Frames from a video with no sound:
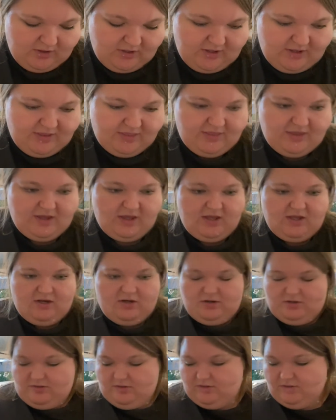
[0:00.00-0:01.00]
Then,
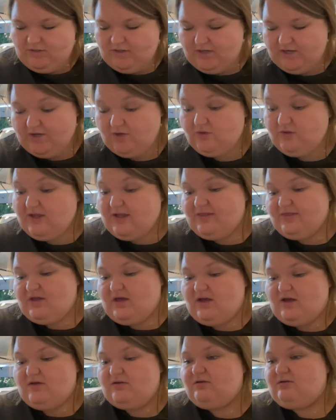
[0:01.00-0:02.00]
and I only got
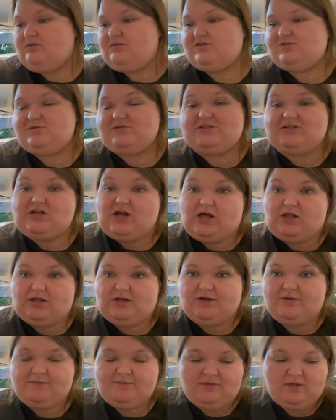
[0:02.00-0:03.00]
that, this was a dollar.
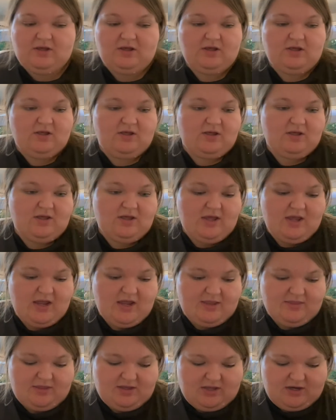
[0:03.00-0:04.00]

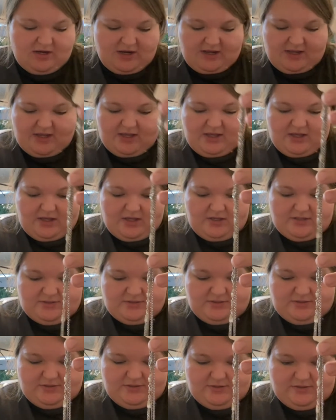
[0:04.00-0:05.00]
And then I got,
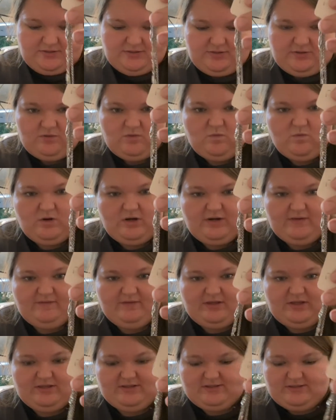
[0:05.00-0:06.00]
one of
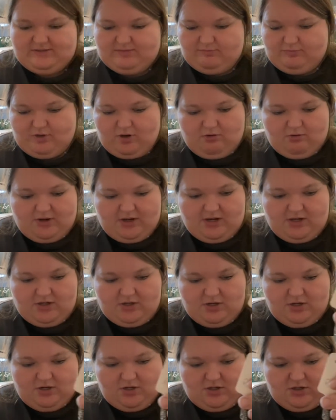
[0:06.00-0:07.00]
these is broken.
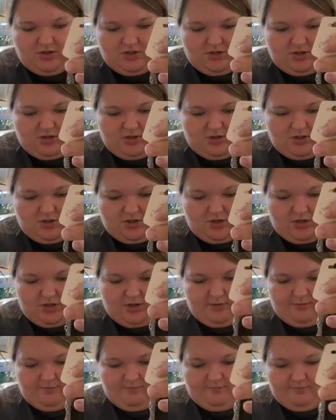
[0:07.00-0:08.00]

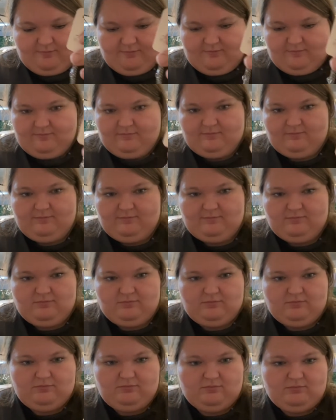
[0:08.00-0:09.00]
Um,
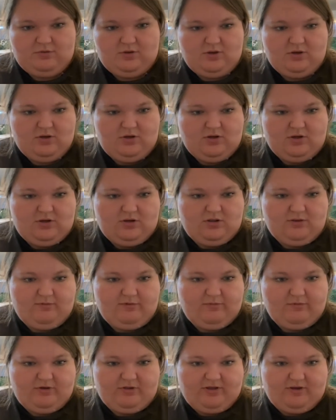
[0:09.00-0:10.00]
let me
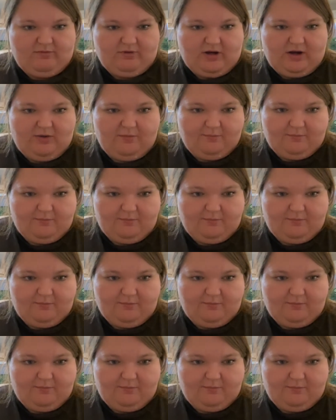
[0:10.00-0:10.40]
pull that one out.